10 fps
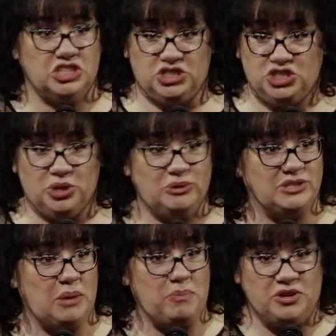just
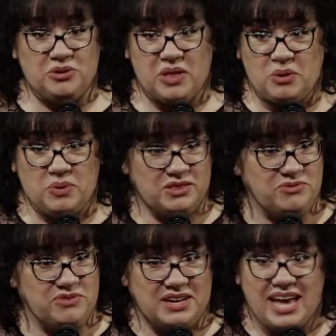shows up, and you're like, what
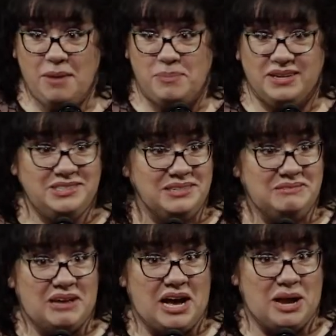the fuck happened?
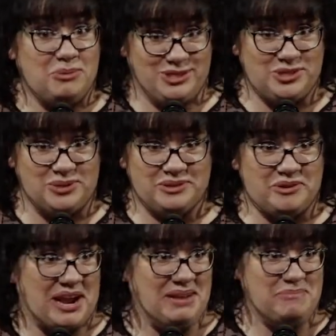I was doing
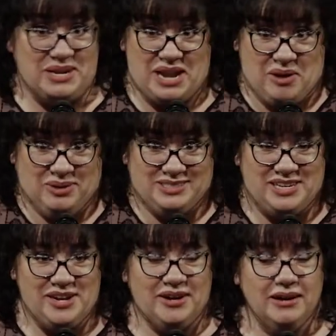great, but now
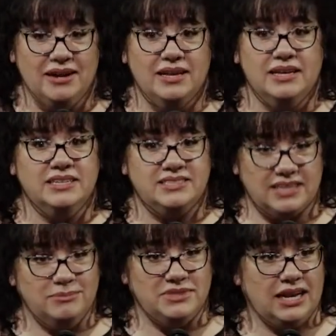it's here.
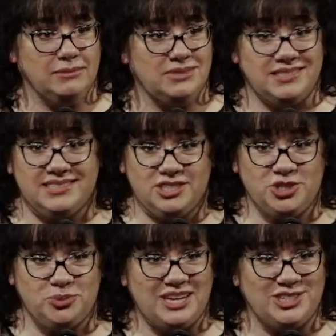Sometimes it's
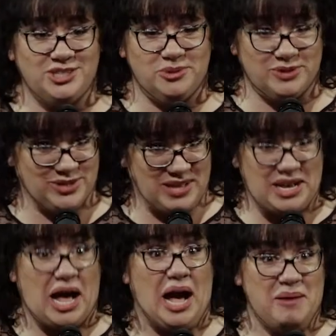situational, where you're
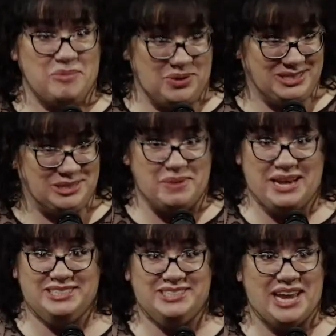like, I'm going to
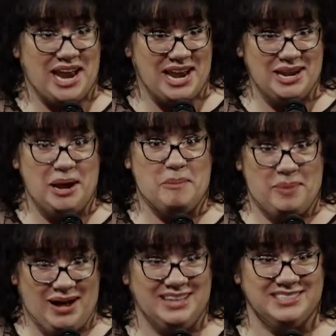maintain a
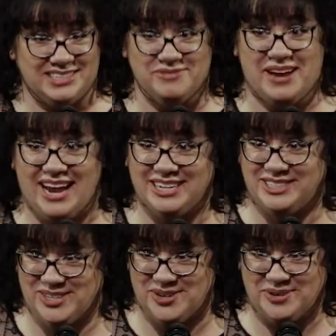positive
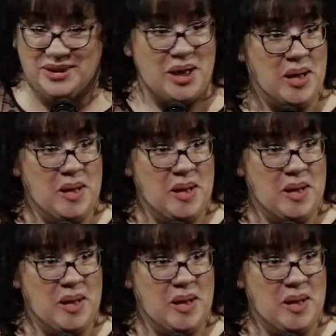attitude,